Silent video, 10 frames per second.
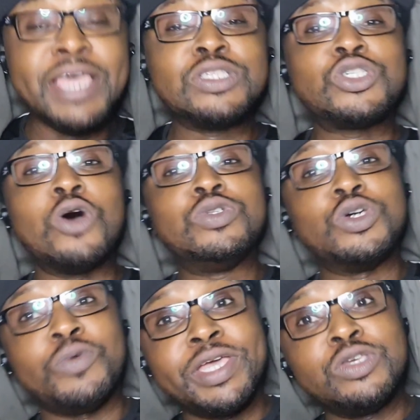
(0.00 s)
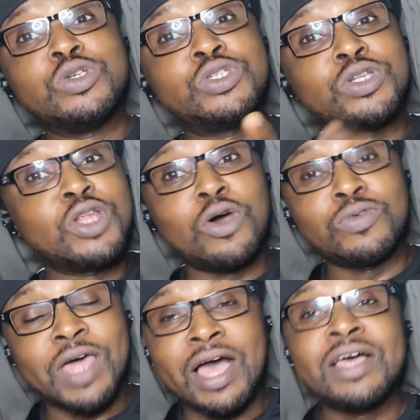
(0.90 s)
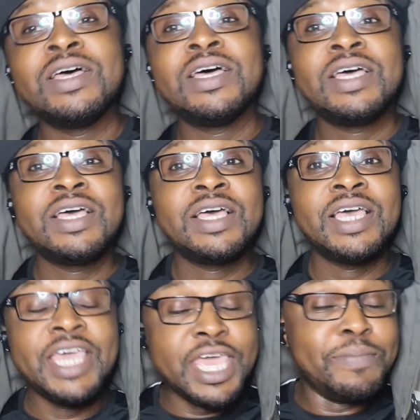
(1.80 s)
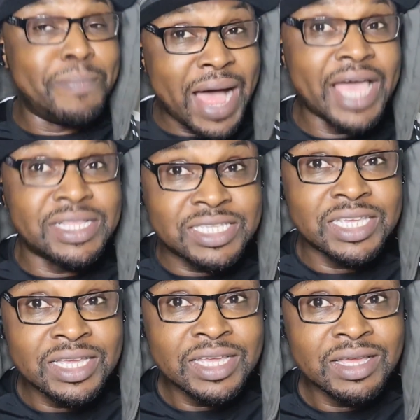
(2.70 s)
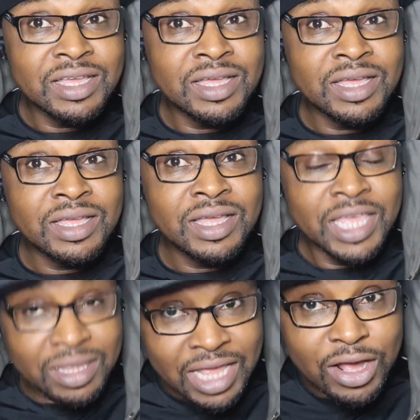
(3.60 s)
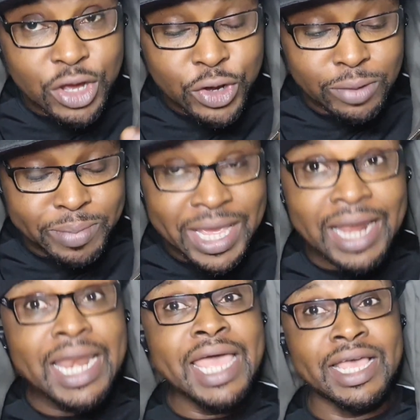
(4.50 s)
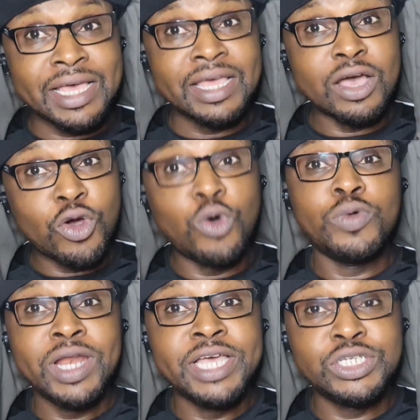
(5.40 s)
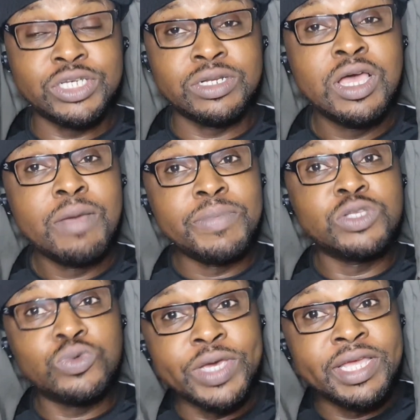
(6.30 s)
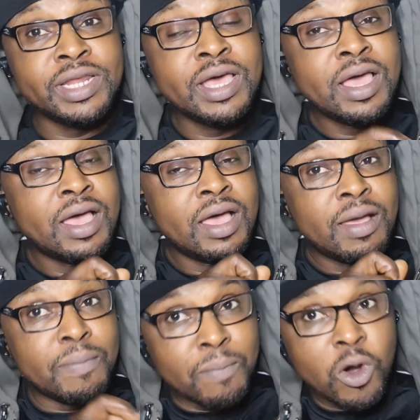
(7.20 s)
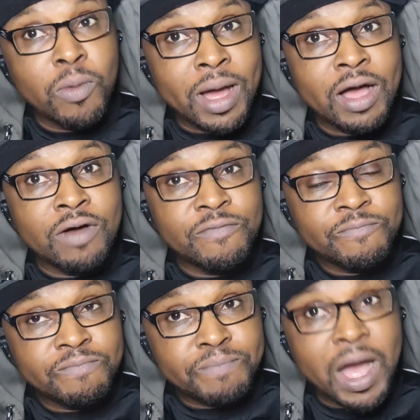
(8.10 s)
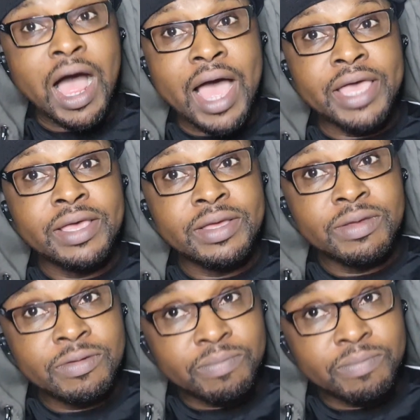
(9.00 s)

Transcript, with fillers: in so doing, you should know that he might, there could be a link, a correlation between mobile Pi,